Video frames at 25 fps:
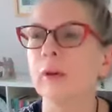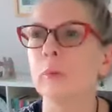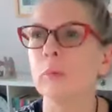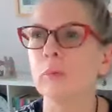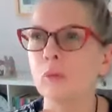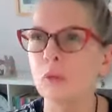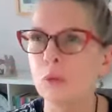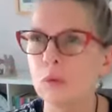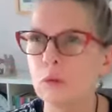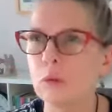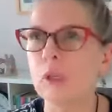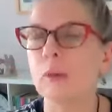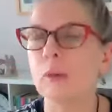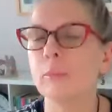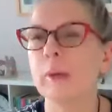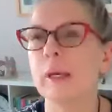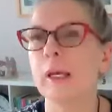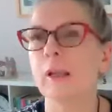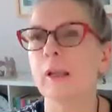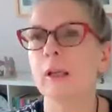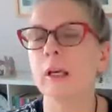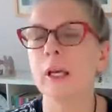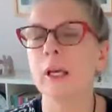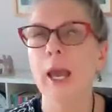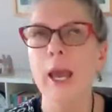We were talking
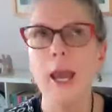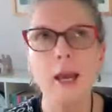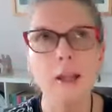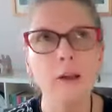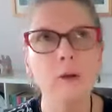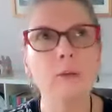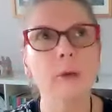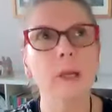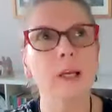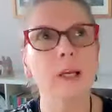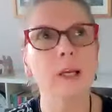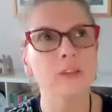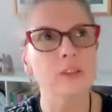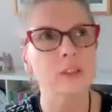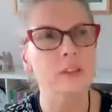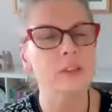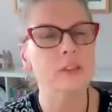about, like, how do we actually